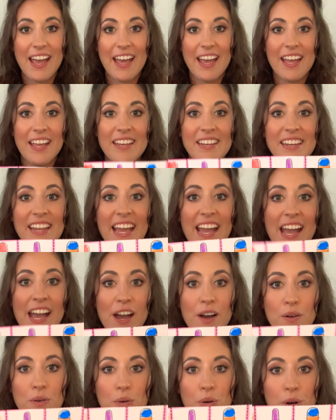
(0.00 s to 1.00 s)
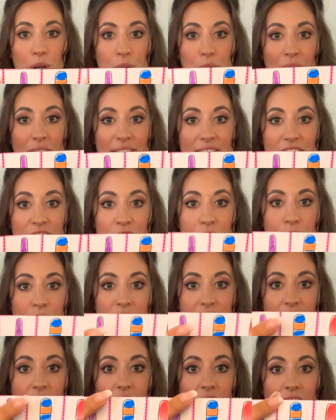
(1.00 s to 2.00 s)
And now all you have to do
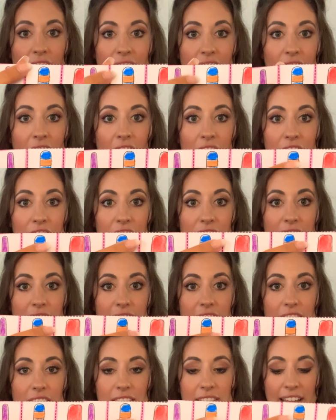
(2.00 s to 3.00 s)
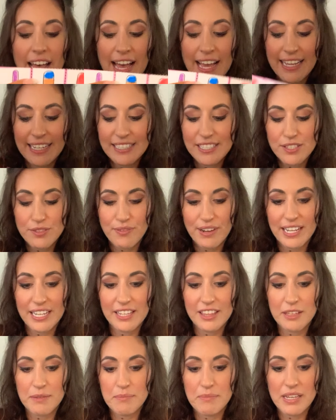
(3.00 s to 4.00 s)
is cut on the little lines right
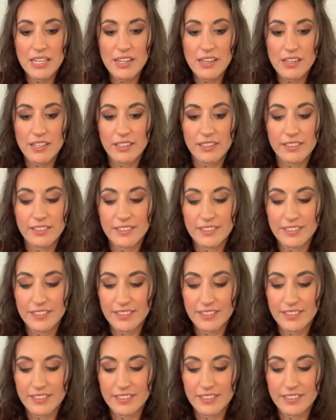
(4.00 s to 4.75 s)
in the middle.